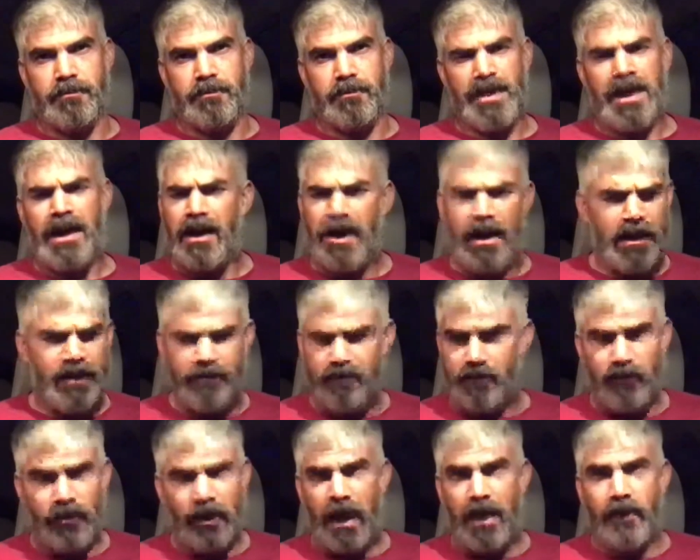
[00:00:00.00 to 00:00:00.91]
And
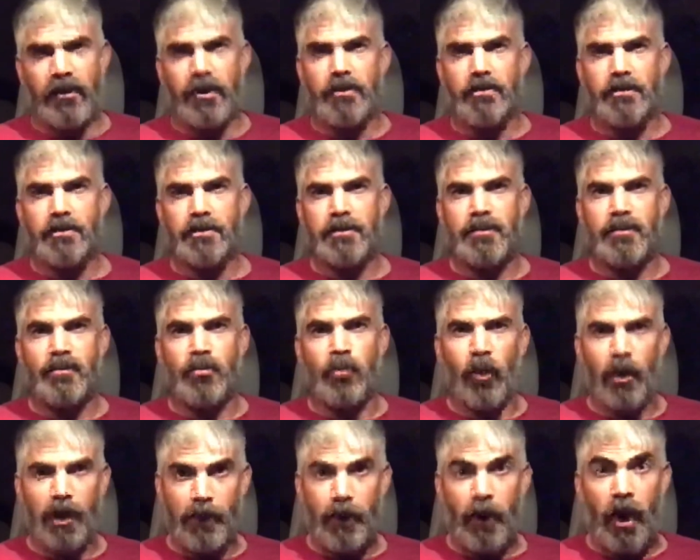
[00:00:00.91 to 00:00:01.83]
whatever.
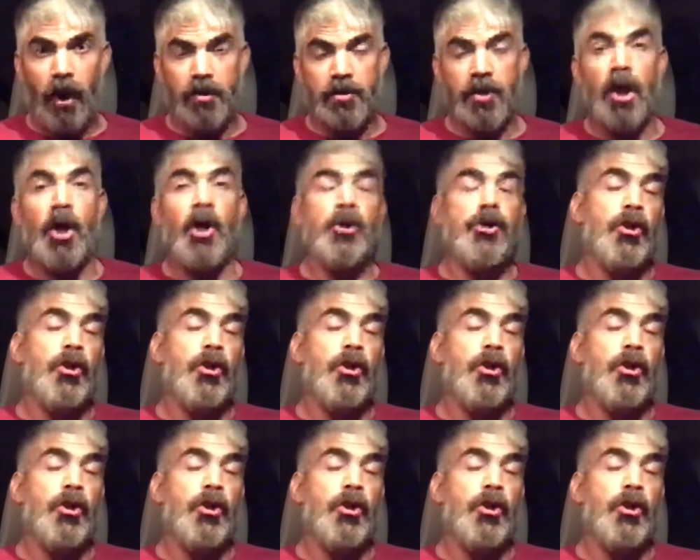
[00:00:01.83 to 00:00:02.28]
$20.